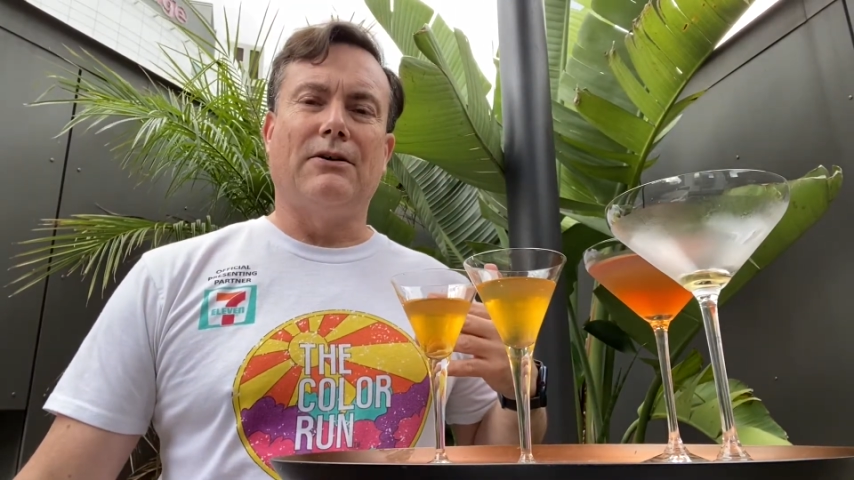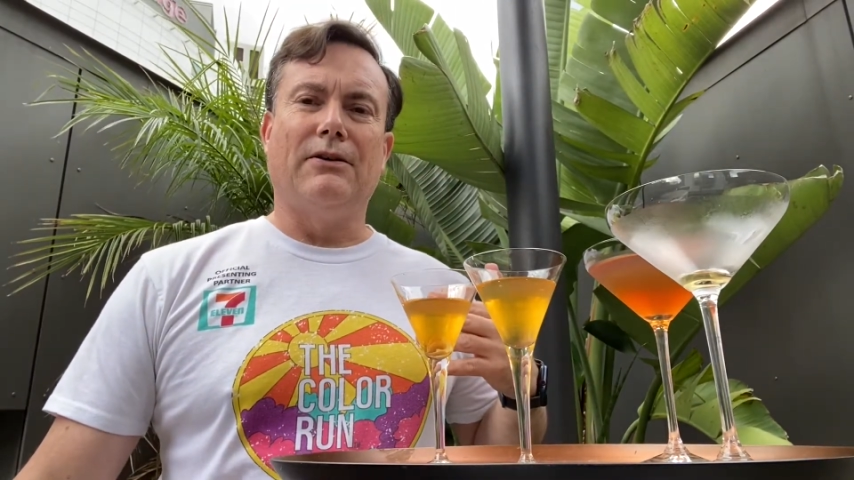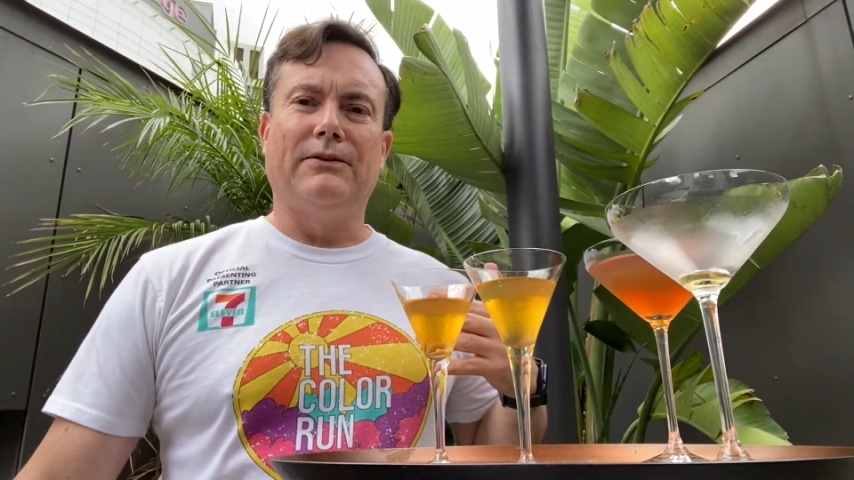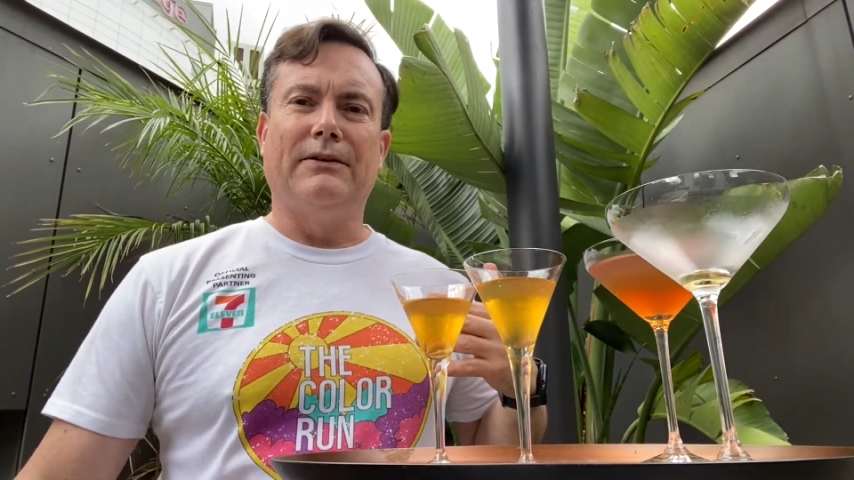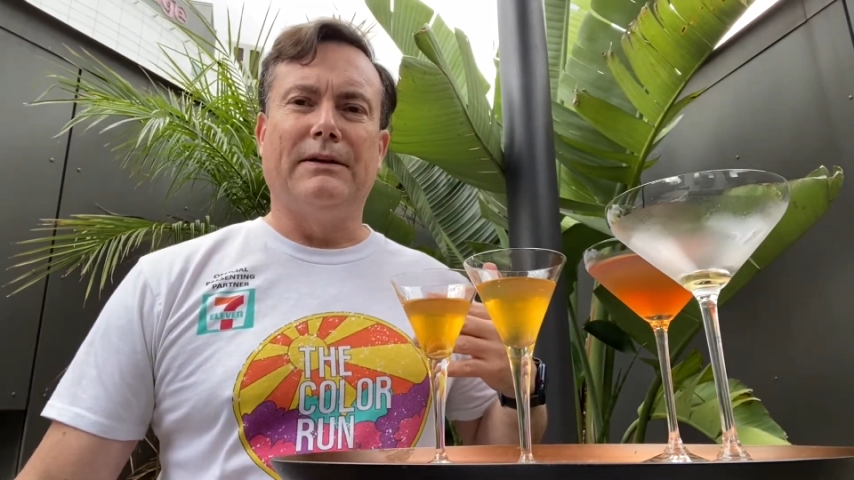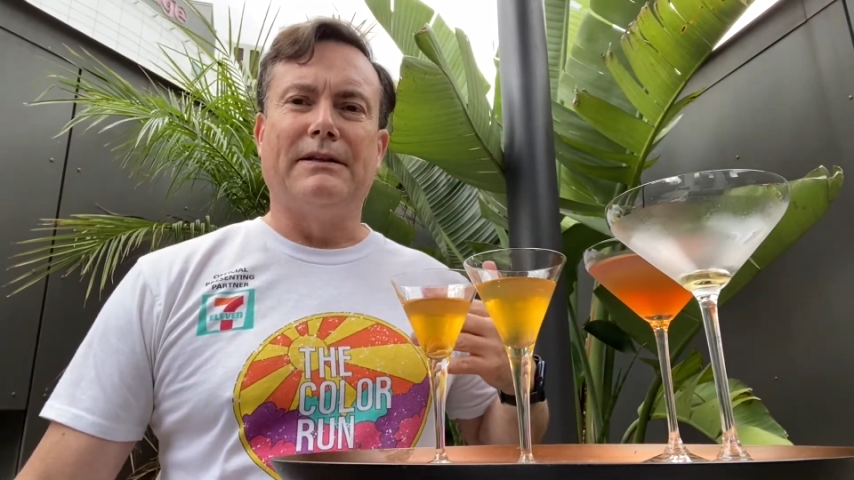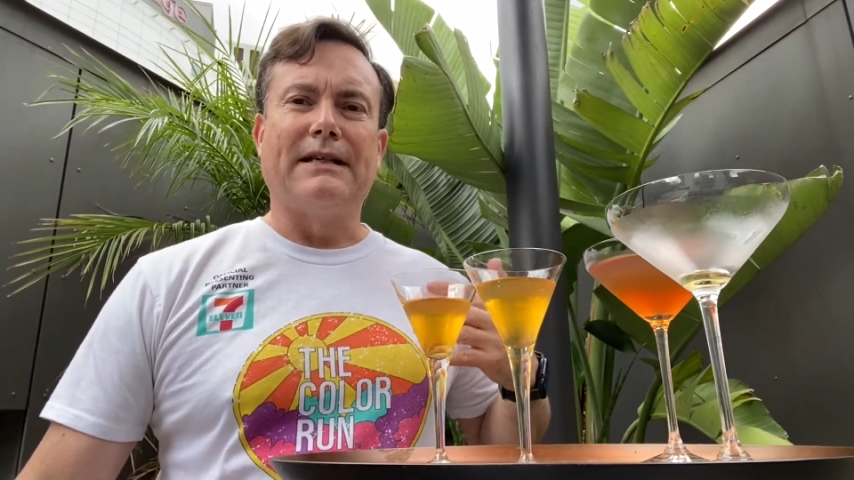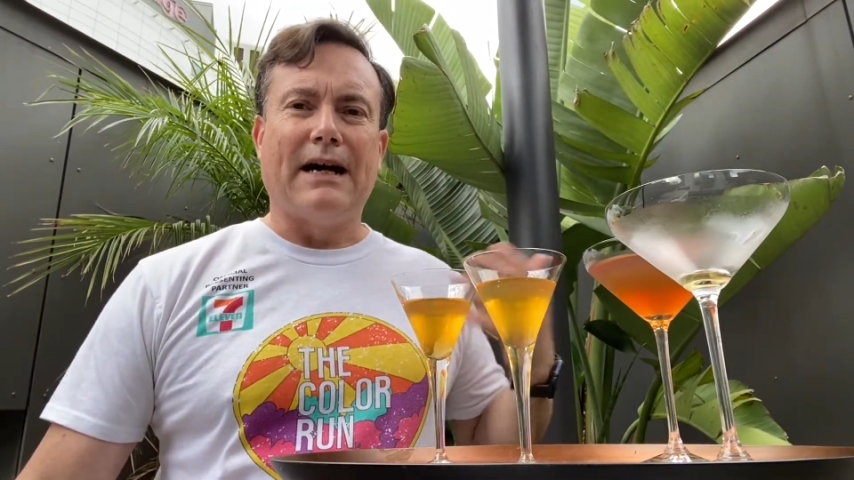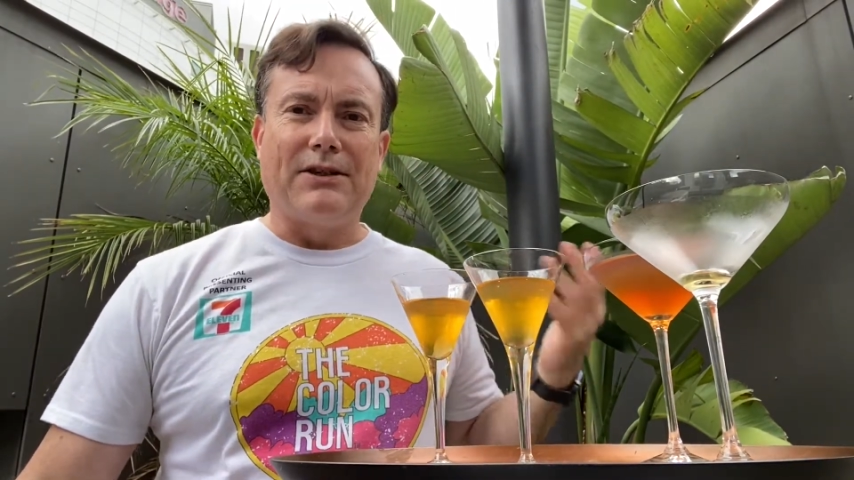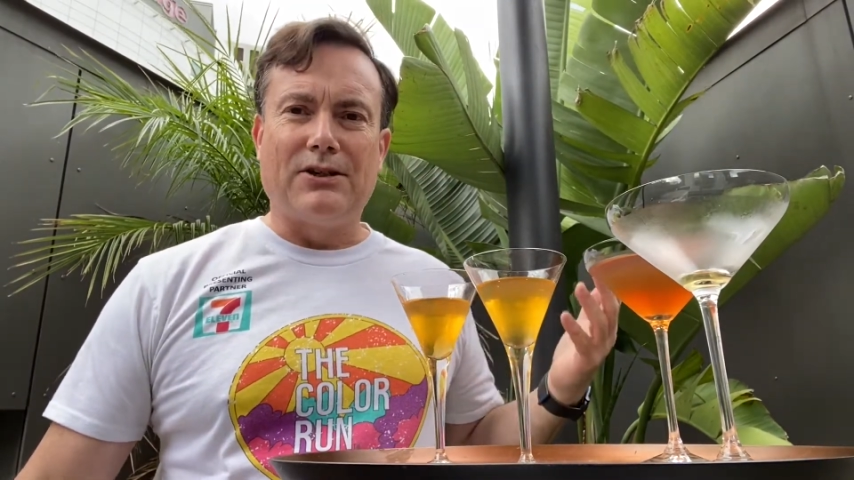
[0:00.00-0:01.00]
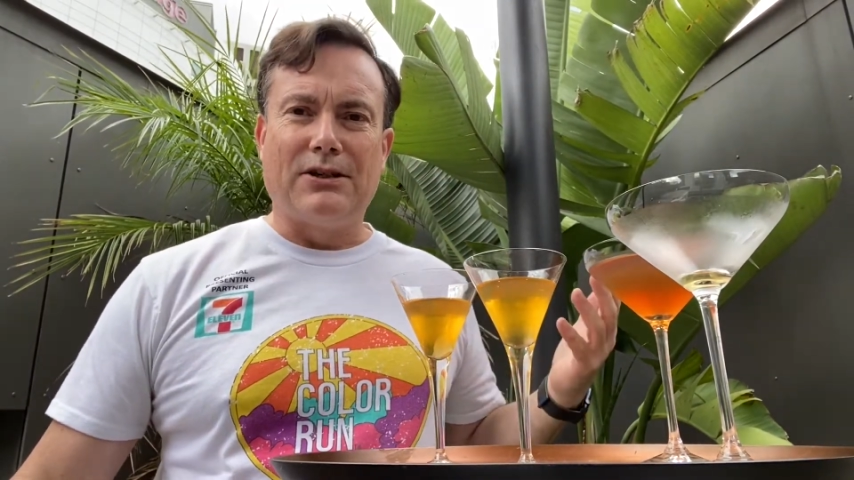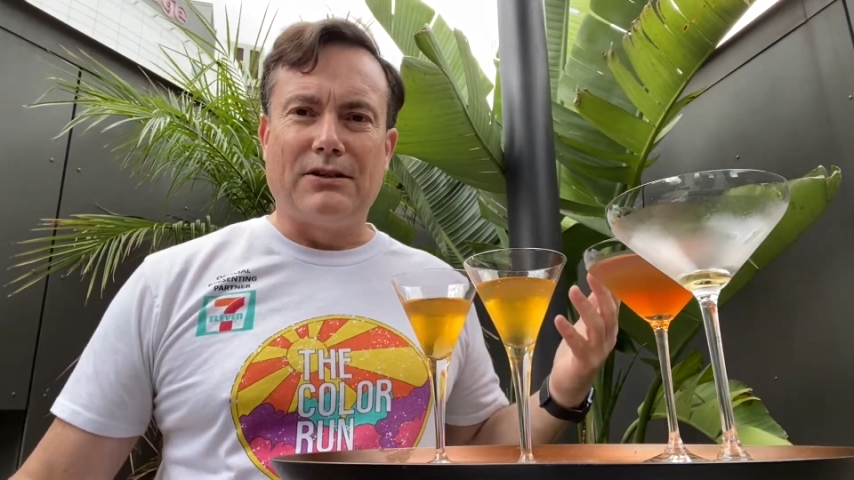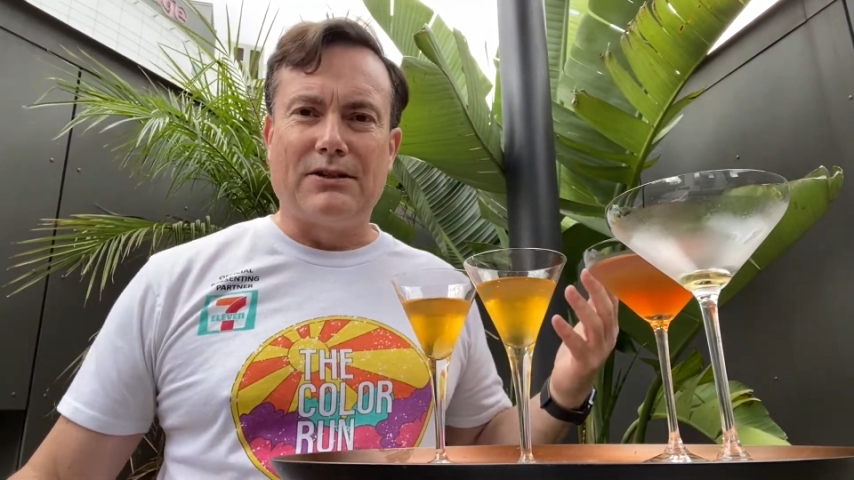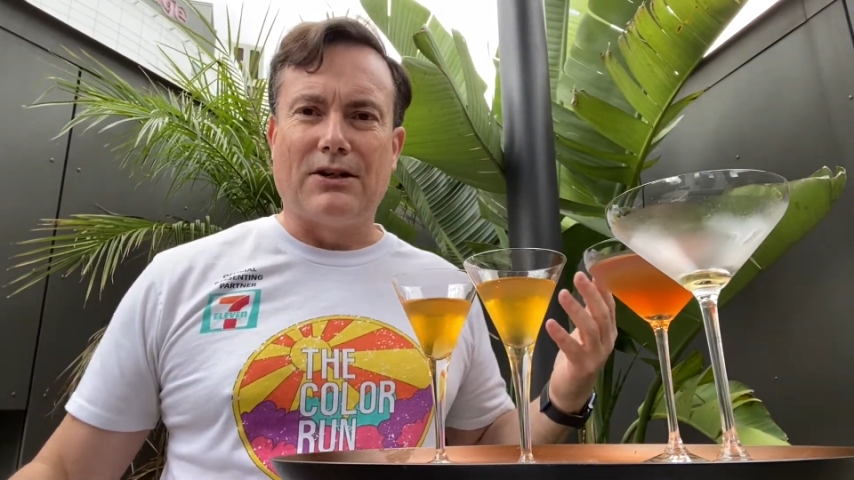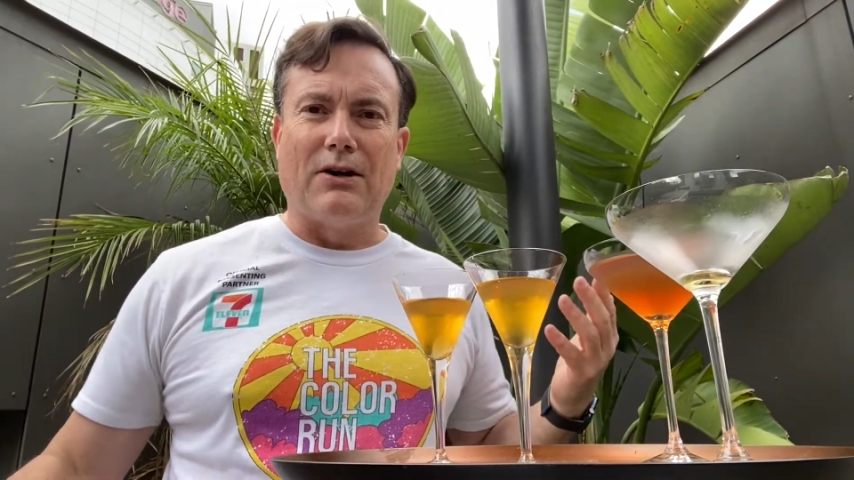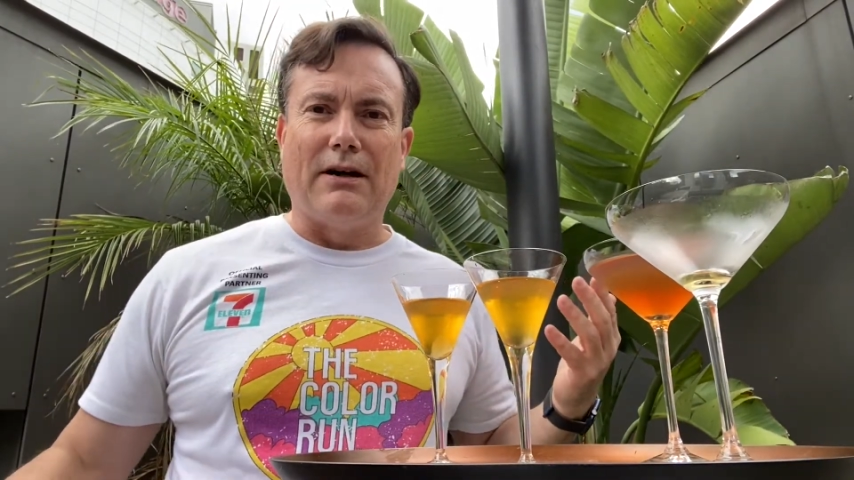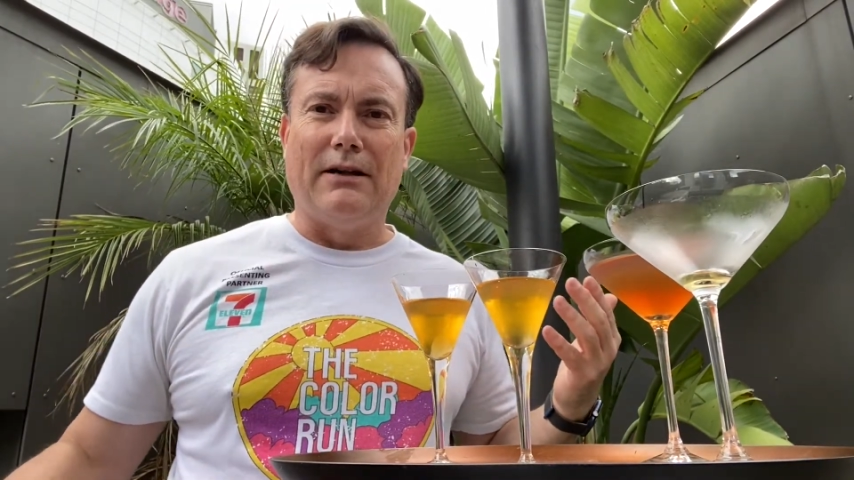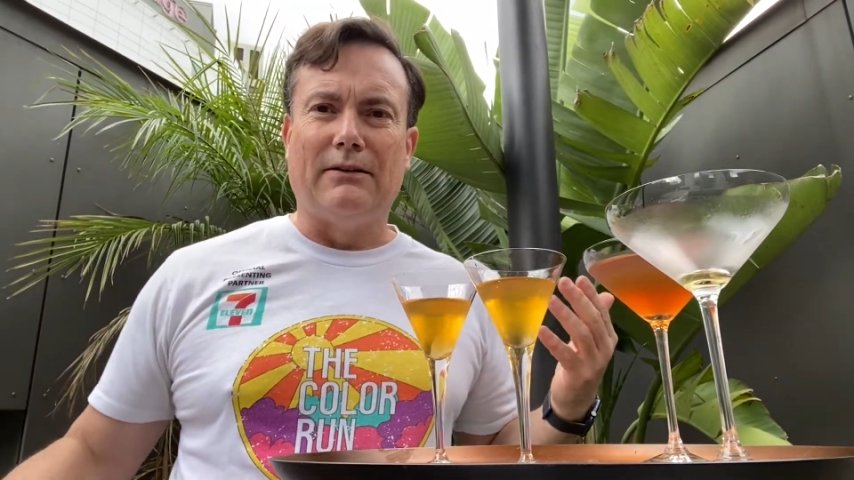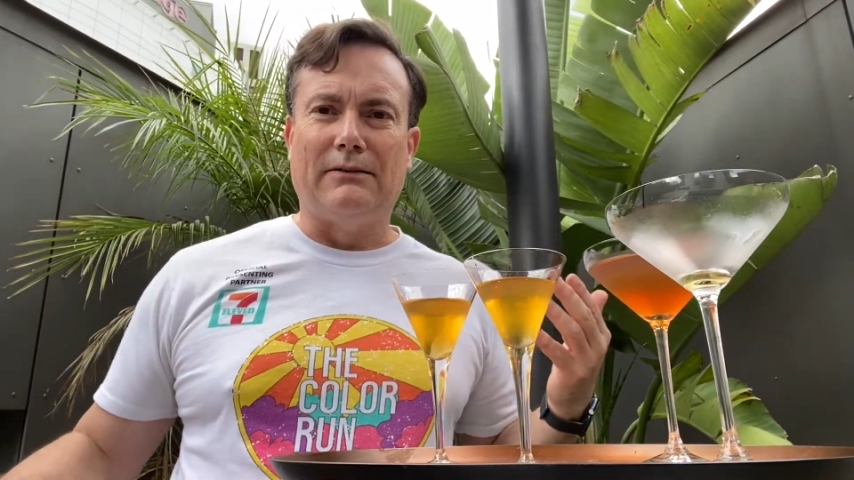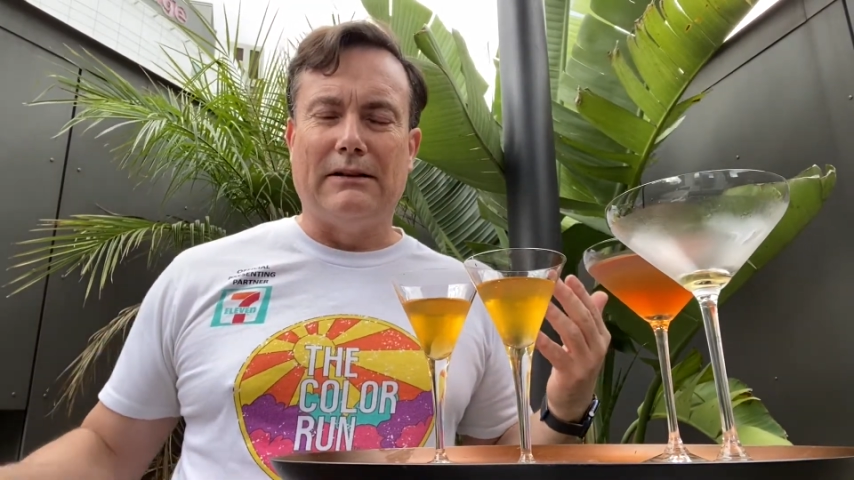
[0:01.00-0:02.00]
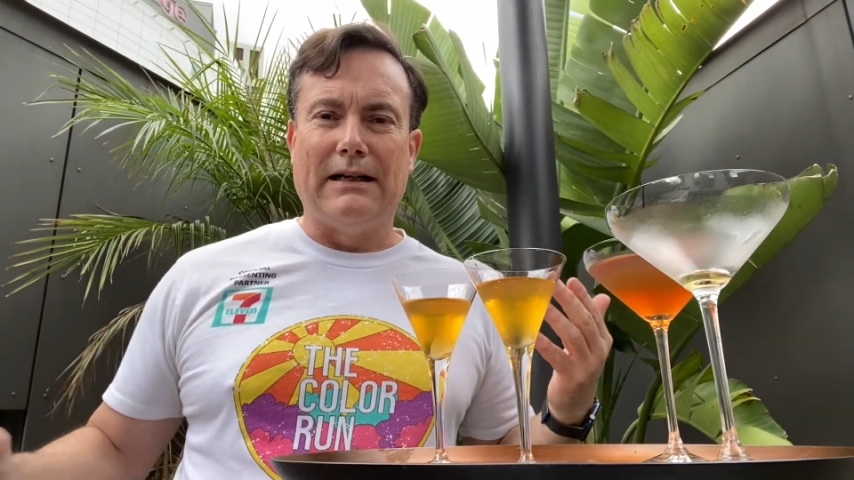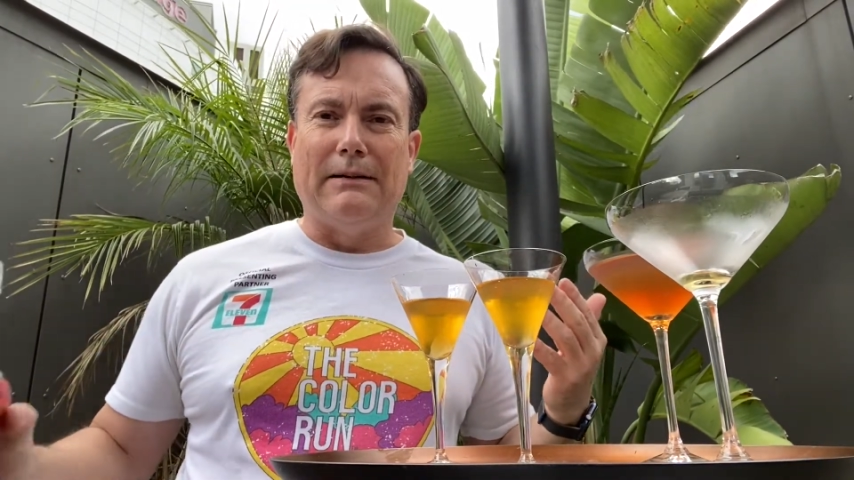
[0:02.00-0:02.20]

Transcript: on the Dutch style